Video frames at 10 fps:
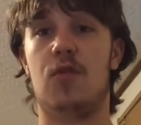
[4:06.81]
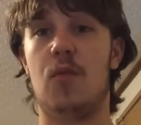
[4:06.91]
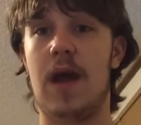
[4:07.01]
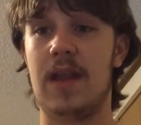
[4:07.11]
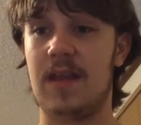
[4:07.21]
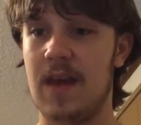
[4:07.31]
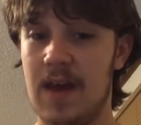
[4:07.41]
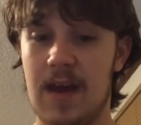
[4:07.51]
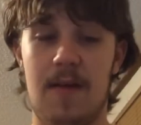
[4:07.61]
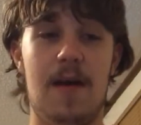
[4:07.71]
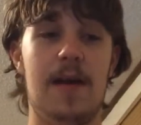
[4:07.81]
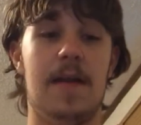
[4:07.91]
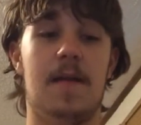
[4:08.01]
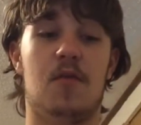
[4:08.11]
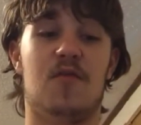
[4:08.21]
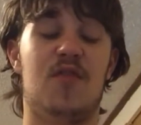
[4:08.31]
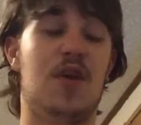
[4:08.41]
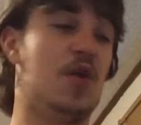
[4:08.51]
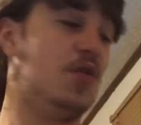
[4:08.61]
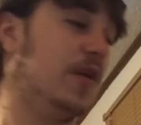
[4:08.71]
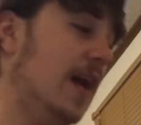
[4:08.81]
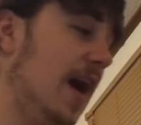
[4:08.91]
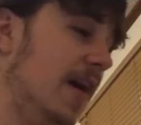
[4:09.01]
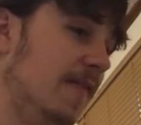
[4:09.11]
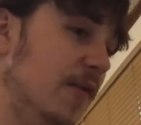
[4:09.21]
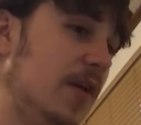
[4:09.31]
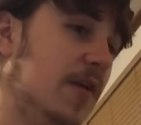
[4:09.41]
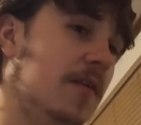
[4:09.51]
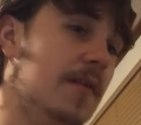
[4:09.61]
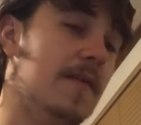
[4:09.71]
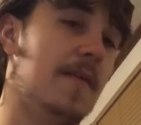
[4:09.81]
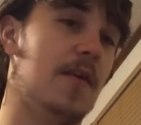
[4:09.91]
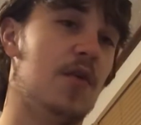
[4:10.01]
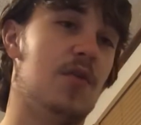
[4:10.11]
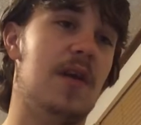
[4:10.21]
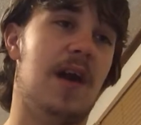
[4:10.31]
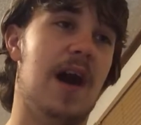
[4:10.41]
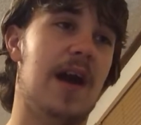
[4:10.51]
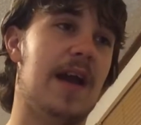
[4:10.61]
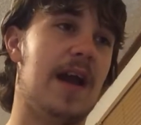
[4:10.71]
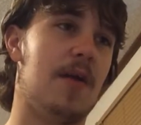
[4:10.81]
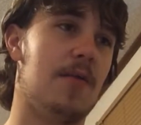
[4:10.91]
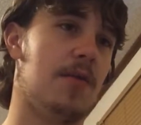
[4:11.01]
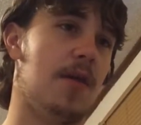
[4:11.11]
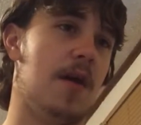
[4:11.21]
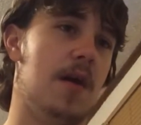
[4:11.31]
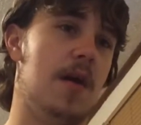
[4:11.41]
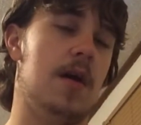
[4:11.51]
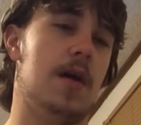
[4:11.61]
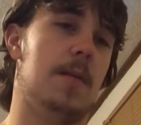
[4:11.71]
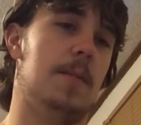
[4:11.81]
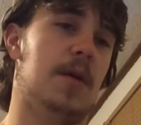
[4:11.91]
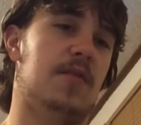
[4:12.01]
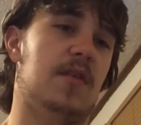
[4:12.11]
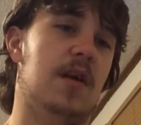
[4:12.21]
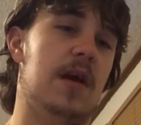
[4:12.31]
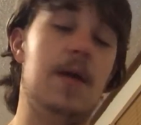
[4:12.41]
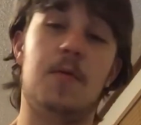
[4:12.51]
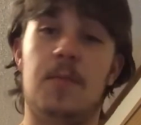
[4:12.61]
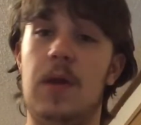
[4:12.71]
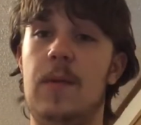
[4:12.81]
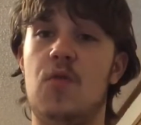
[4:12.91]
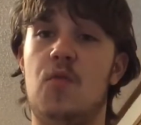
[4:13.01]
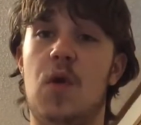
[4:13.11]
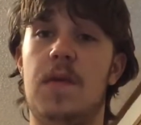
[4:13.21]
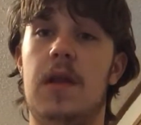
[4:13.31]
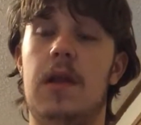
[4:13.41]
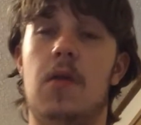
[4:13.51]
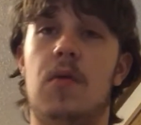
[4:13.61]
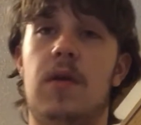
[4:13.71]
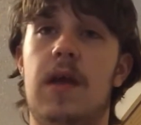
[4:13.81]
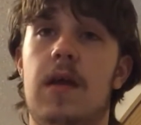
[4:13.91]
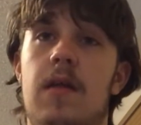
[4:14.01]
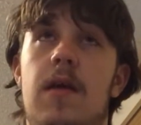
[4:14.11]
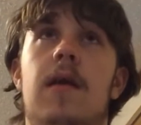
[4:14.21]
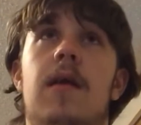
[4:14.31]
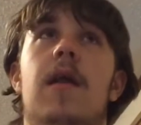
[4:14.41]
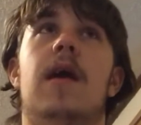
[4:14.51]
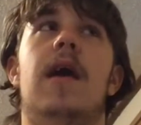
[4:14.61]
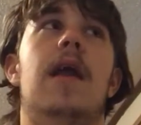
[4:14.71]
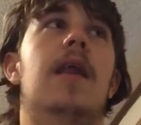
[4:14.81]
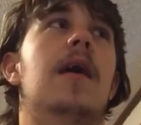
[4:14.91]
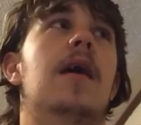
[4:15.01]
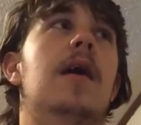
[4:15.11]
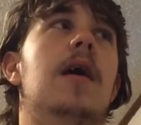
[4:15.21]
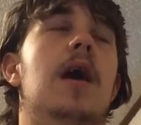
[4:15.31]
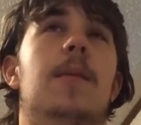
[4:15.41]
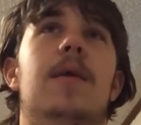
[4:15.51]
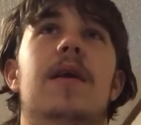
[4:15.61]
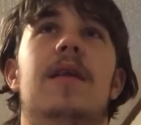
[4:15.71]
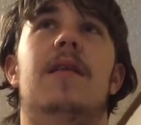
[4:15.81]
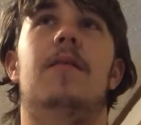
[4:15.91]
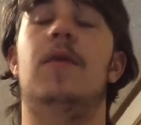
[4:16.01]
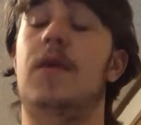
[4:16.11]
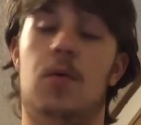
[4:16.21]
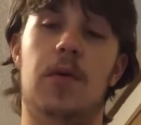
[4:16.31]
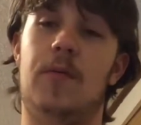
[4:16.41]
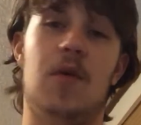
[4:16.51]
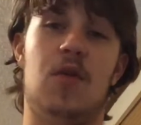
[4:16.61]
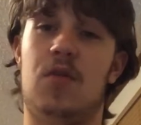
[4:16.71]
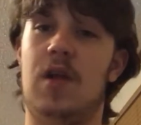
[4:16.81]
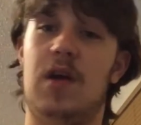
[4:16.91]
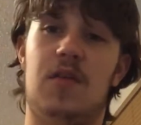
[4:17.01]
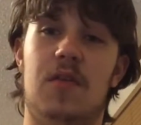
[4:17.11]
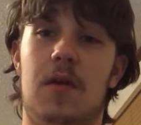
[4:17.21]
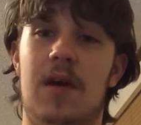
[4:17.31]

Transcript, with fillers: sweat, but in those freakishly, freaky freakishly hot gowns. But uh, it was pretty much worth it in order to get get ahead. I mean, we can only wish luck to the